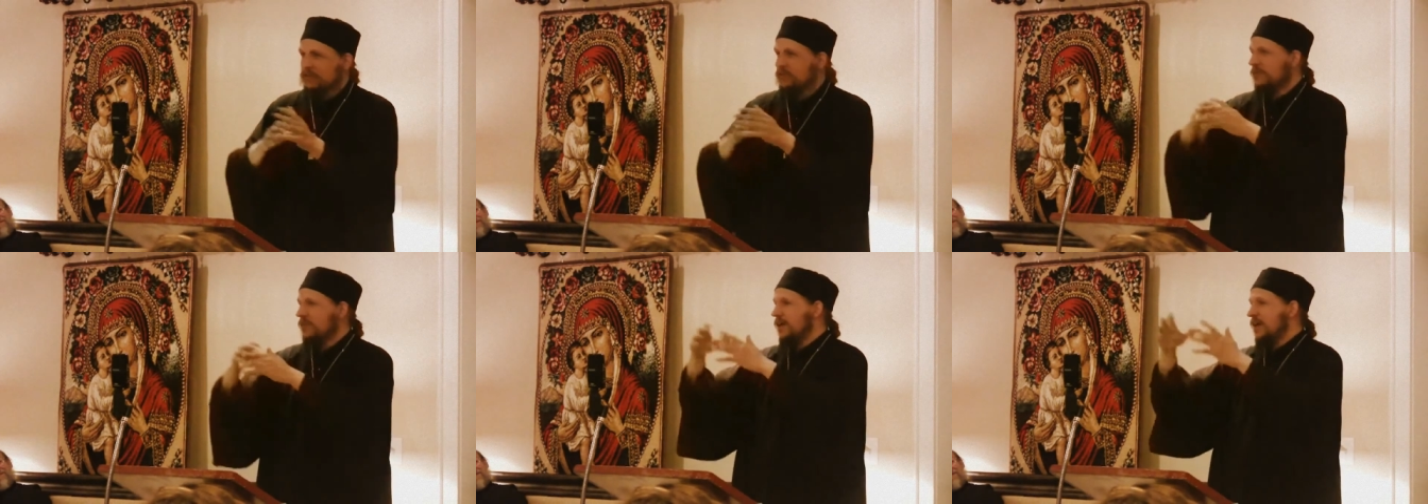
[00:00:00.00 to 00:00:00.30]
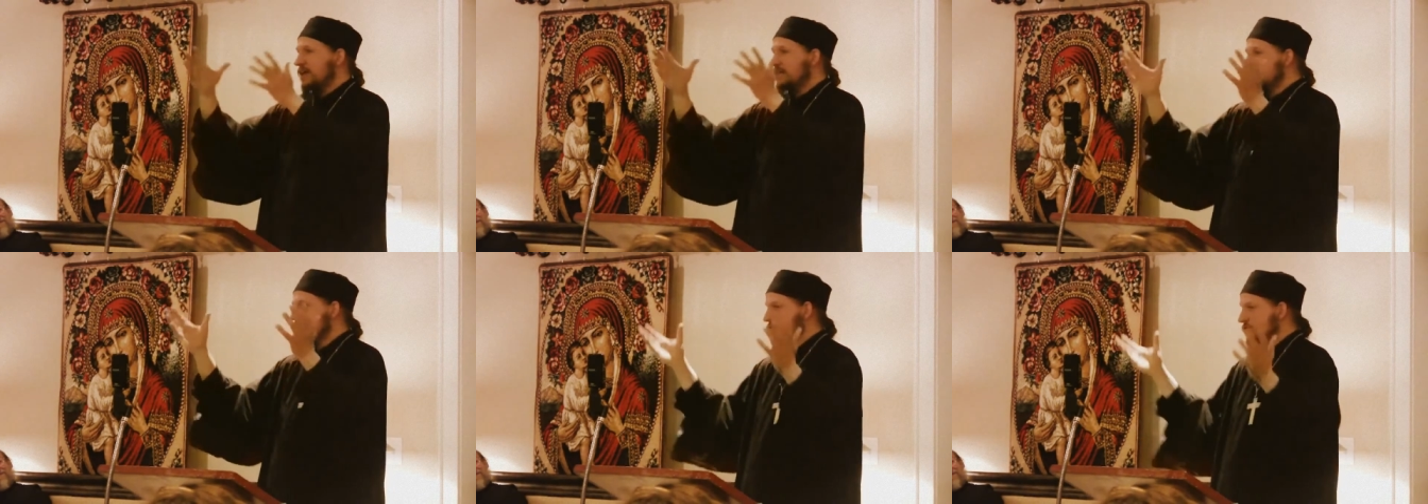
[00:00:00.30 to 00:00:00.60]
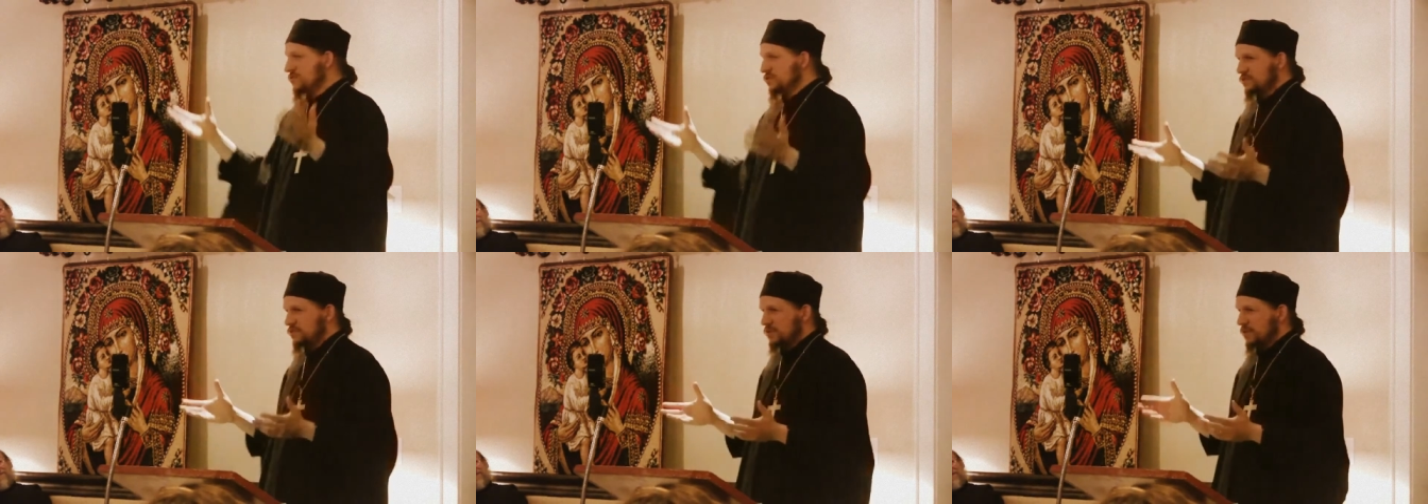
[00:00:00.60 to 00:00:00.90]
or a lot of us
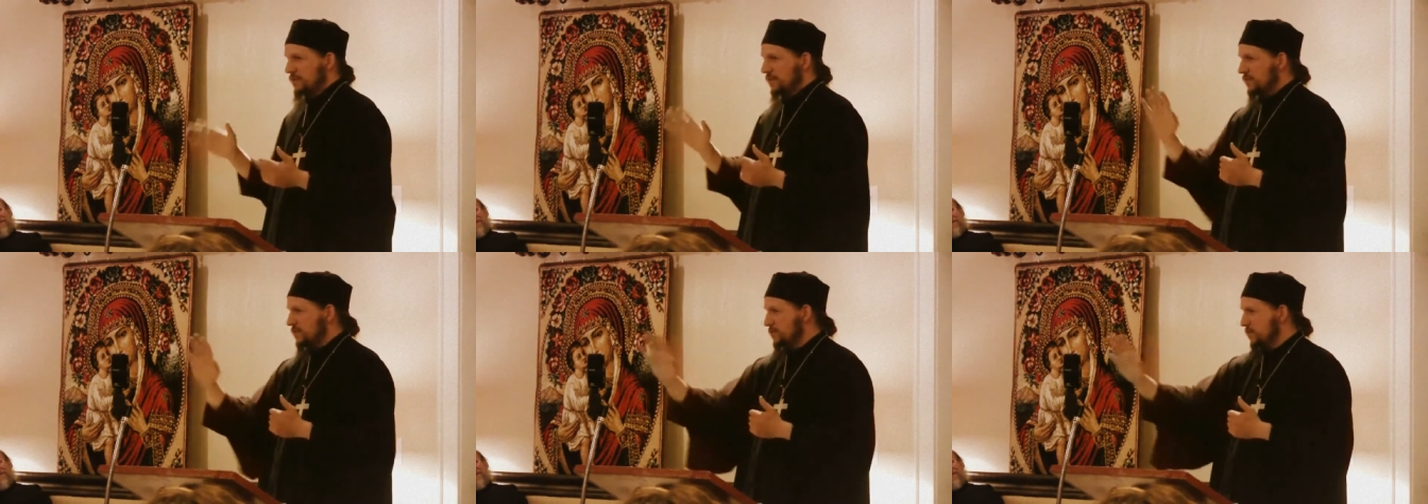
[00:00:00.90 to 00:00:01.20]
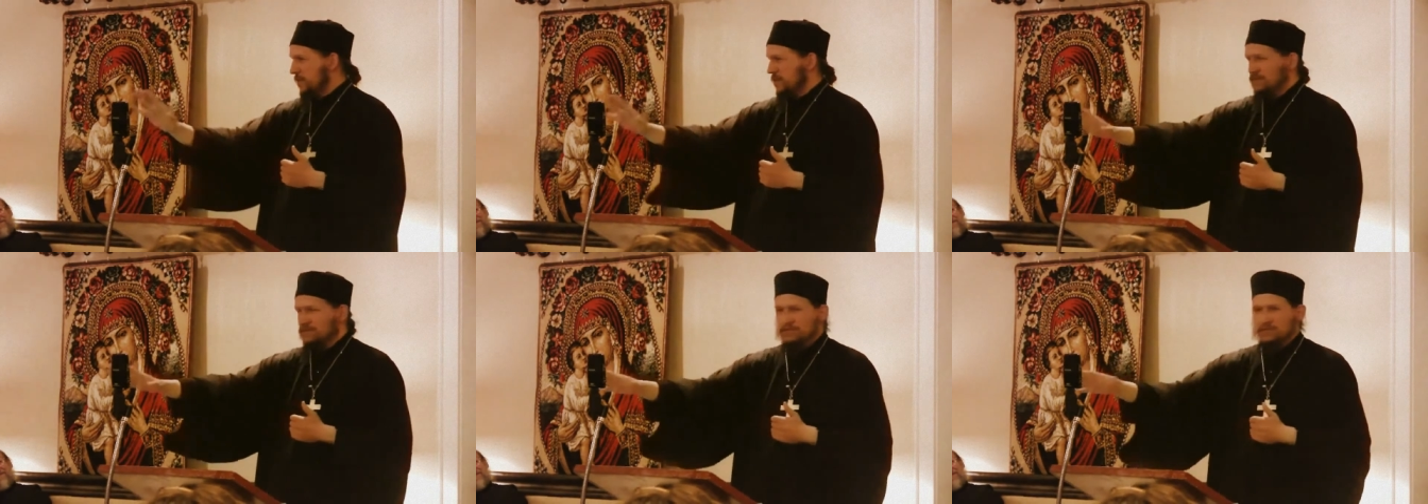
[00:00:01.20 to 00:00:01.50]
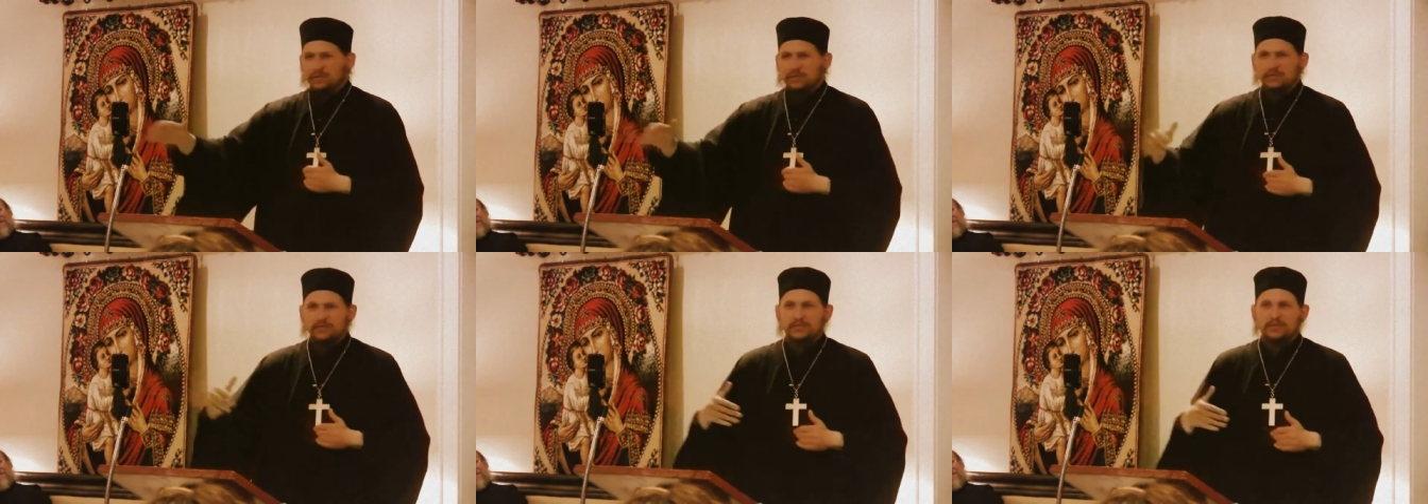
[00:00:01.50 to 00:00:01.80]
are doing. I'm not speaking for
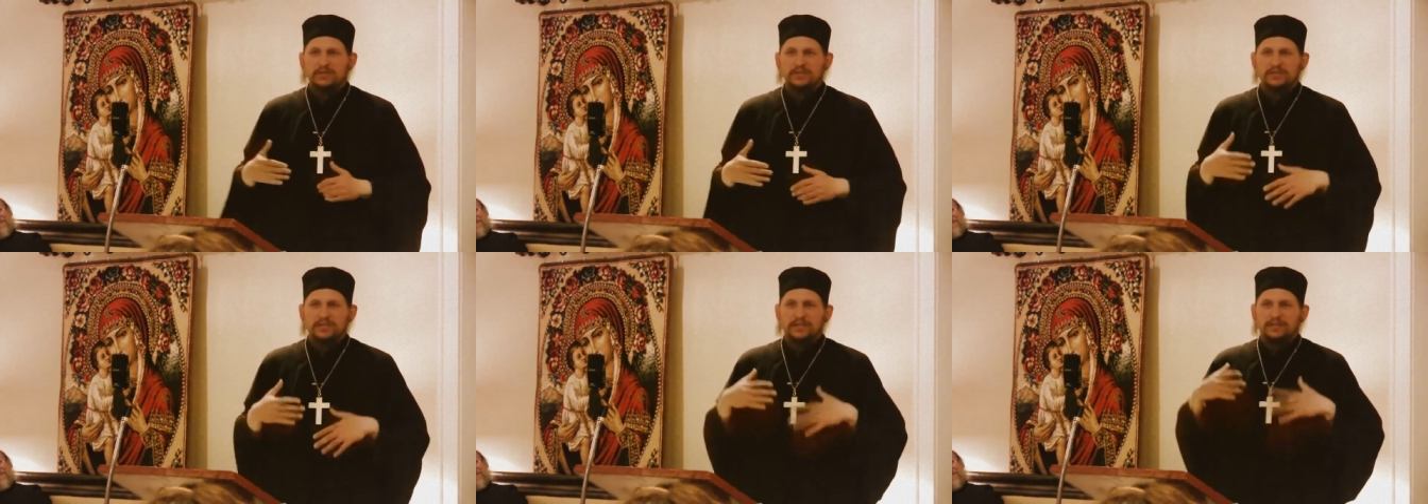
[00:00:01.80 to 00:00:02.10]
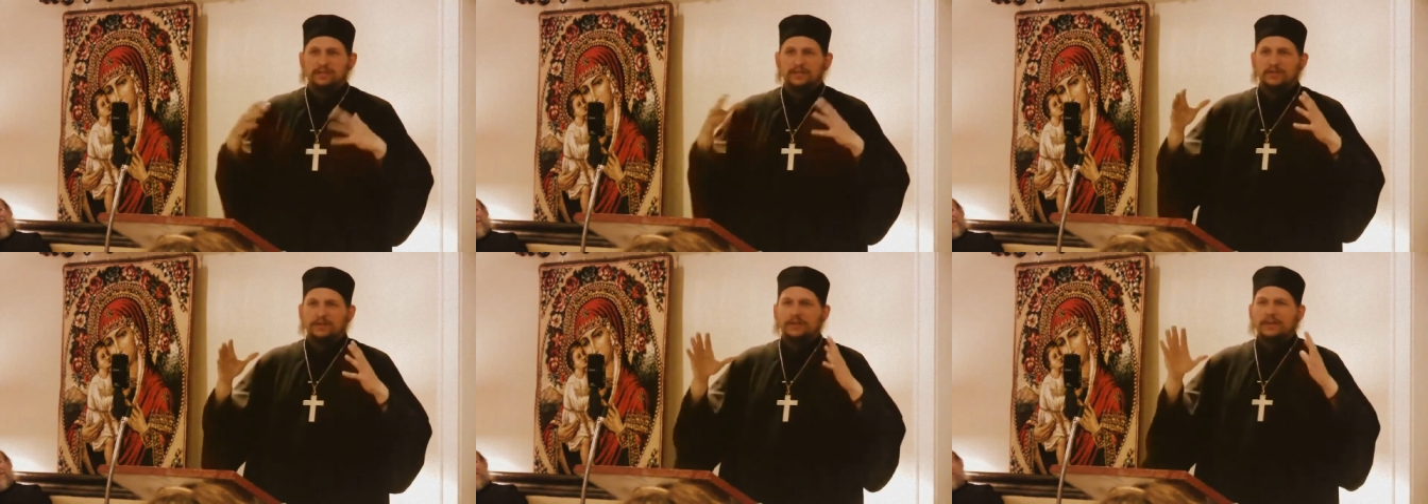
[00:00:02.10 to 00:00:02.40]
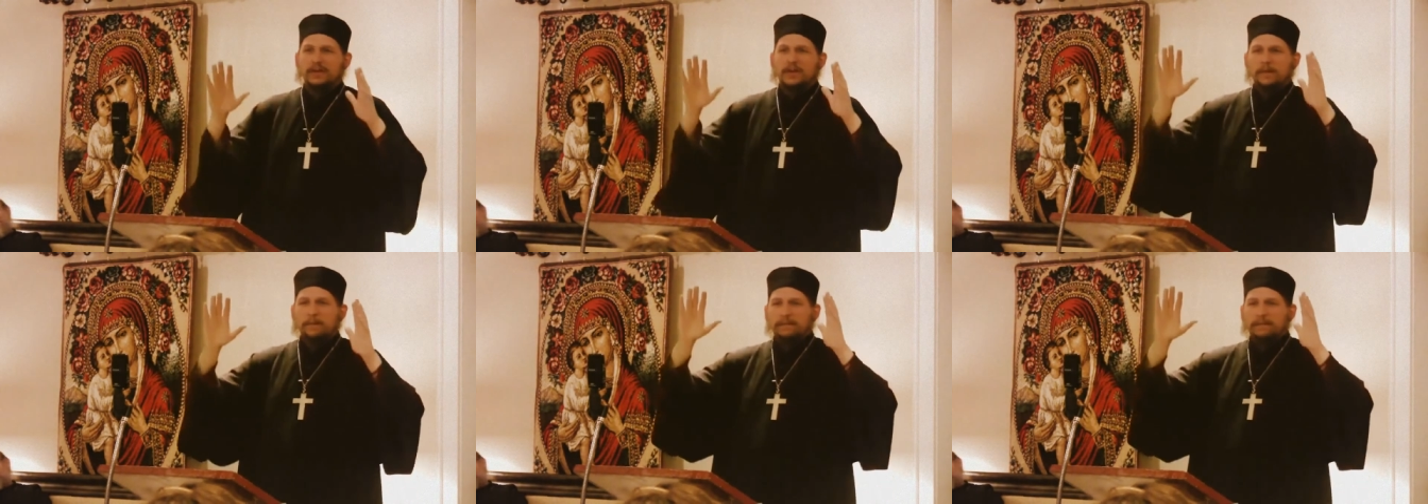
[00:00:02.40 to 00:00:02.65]
you, of course, I don't know.